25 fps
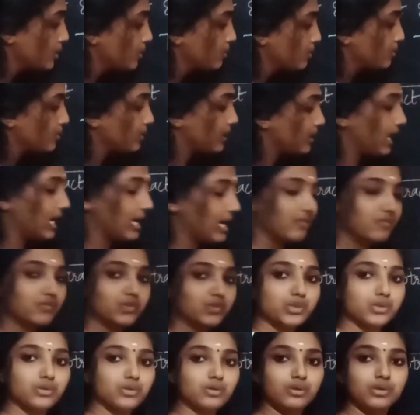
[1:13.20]
we have
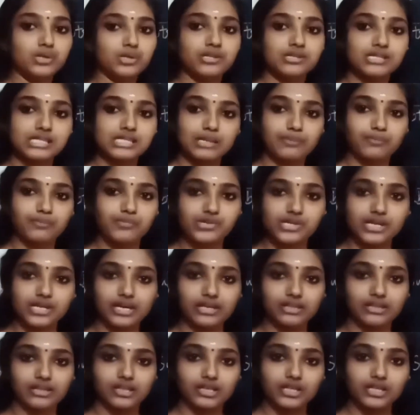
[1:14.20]
to
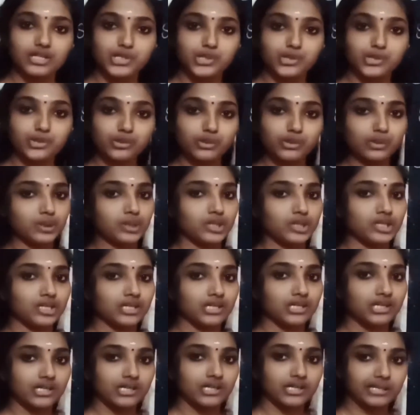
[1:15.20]
subtract these two
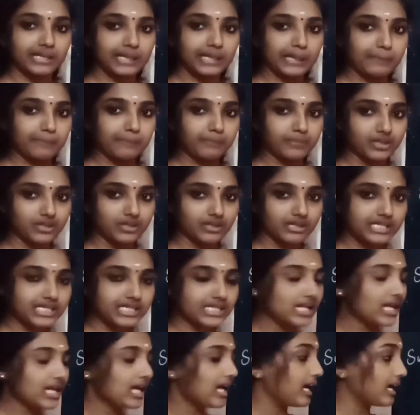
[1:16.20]
numbers,
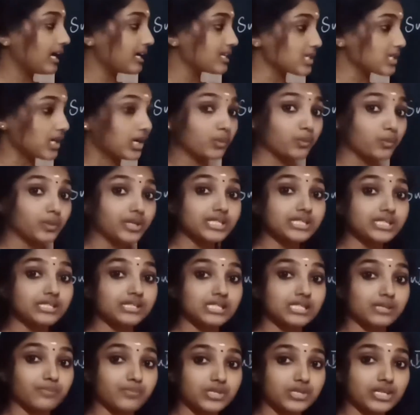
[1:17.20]
and always the
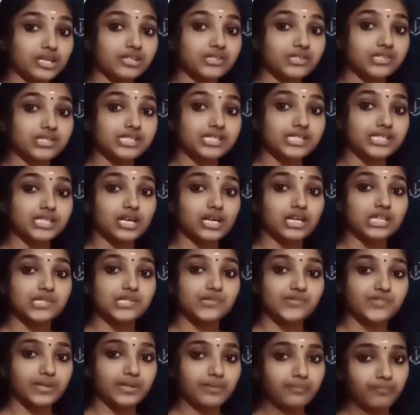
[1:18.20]
subtraction starts
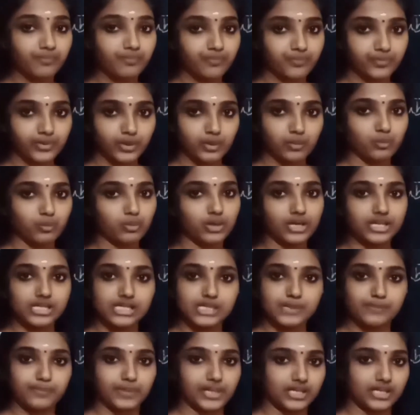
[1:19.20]
from
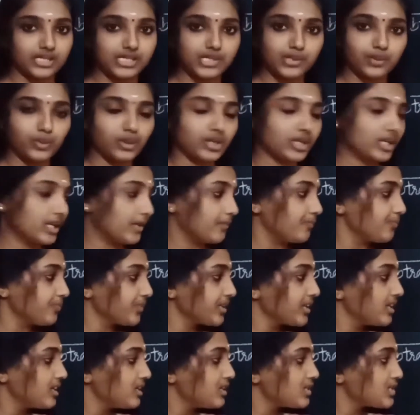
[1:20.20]
ones place. Okay,
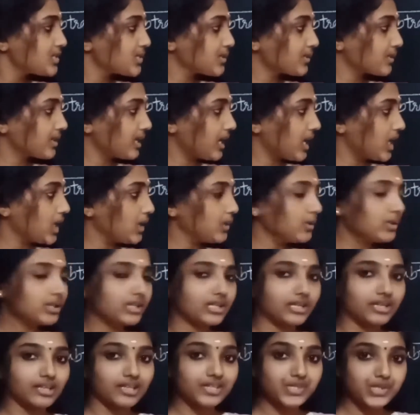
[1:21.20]
so now
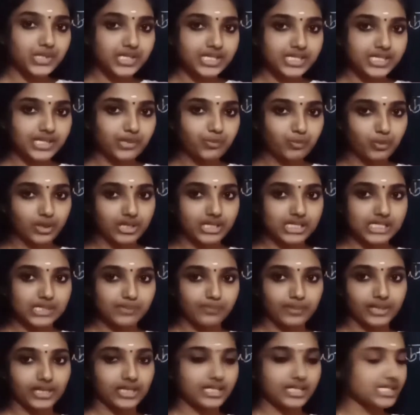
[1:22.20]
the digits in ones
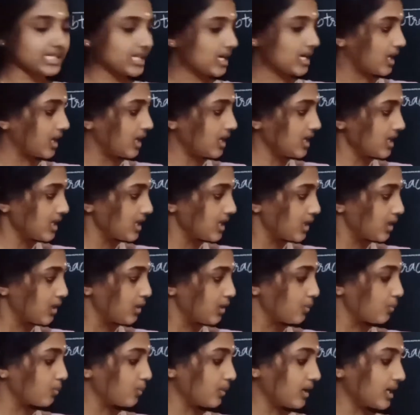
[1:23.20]
place are
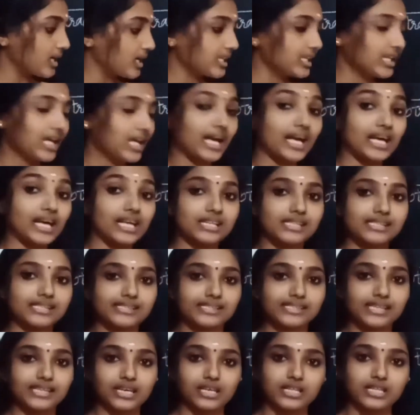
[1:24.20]
1 and
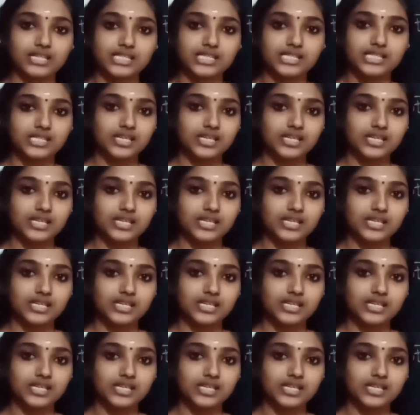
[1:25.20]
6.